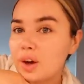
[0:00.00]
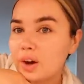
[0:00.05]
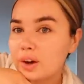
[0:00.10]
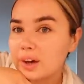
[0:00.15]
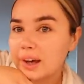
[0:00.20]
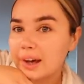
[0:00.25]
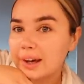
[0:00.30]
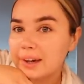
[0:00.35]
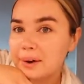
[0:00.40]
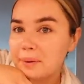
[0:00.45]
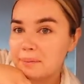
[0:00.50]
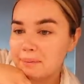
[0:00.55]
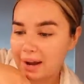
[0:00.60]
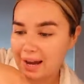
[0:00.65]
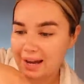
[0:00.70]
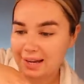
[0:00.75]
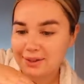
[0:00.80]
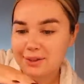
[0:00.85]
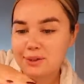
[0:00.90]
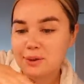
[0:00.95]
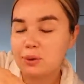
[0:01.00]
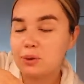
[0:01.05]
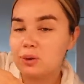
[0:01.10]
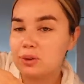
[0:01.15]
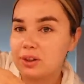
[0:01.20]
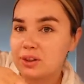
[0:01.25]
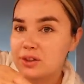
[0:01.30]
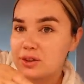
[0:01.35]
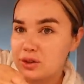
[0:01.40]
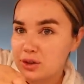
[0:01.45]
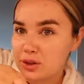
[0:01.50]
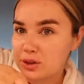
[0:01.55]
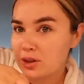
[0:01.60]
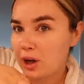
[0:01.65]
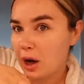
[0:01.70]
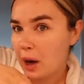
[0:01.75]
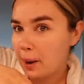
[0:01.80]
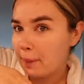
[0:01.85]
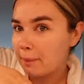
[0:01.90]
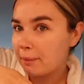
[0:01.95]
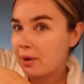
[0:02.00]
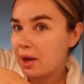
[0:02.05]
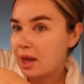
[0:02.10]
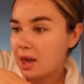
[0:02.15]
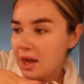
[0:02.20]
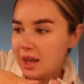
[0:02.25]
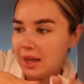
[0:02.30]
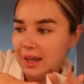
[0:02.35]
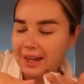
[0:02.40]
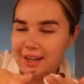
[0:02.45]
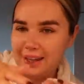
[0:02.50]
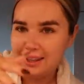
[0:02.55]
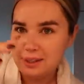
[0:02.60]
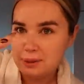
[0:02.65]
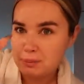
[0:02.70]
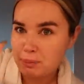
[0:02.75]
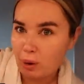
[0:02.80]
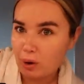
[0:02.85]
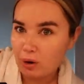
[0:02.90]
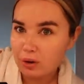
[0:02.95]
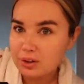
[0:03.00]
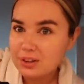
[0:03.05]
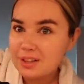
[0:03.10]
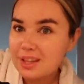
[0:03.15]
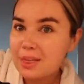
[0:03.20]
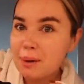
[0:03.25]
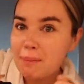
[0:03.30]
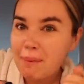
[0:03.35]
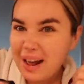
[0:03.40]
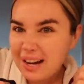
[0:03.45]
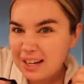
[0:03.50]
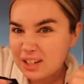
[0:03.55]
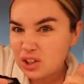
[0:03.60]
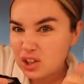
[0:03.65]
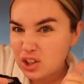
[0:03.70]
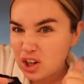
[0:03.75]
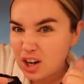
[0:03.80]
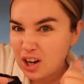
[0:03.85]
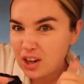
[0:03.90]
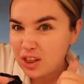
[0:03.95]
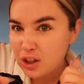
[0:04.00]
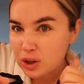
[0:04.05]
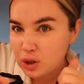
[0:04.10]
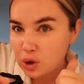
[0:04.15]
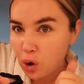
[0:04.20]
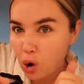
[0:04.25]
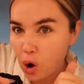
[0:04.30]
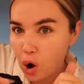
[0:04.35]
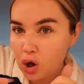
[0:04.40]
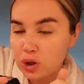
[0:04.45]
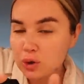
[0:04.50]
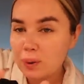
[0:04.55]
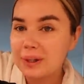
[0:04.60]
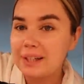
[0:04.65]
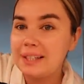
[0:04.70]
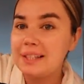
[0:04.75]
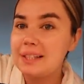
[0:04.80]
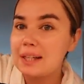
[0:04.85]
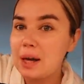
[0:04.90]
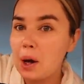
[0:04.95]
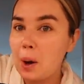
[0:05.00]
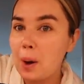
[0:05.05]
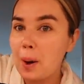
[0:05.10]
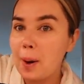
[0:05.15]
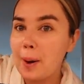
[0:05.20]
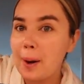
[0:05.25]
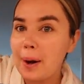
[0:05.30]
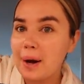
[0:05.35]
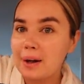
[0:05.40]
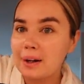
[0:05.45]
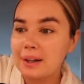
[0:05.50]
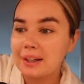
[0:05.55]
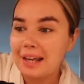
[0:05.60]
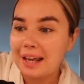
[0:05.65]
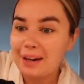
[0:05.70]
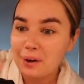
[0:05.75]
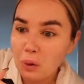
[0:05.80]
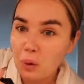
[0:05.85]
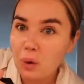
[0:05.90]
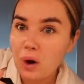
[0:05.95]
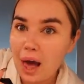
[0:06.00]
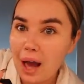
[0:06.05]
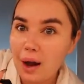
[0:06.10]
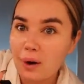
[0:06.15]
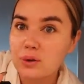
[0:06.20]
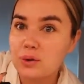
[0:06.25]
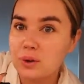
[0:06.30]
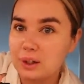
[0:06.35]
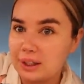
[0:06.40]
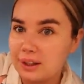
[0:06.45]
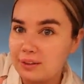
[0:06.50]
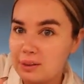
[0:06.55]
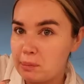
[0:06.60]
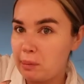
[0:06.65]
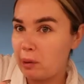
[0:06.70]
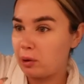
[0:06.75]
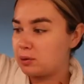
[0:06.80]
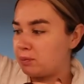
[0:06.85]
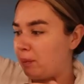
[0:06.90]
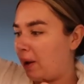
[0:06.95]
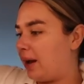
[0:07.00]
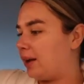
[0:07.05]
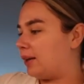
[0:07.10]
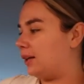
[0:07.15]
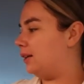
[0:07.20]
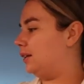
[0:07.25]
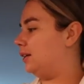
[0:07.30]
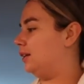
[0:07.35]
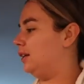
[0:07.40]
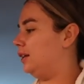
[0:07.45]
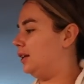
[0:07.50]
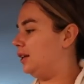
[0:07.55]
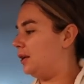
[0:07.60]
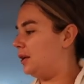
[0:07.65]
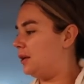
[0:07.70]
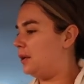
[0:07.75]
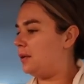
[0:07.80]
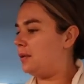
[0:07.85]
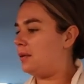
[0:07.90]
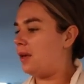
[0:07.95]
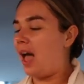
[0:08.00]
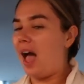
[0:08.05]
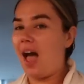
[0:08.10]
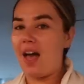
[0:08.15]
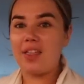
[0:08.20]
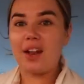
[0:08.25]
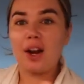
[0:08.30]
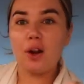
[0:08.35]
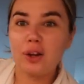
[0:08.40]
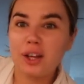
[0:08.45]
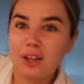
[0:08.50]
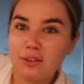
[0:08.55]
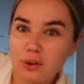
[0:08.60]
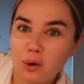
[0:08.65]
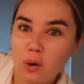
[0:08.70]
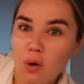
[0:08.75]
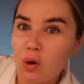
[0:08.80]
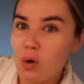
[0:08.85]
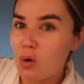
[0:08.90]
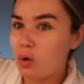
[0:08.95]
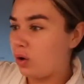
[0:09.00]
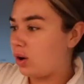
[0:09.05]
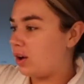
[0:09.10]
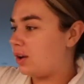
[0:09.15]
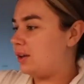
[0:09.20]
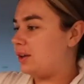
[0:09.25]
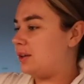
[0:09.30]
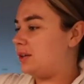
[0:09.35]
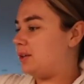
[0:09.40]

Okay, my Asda order has just come in this box. The man is still in the door, so I need to get it all out so I can get the box back. And then I'll give you a order.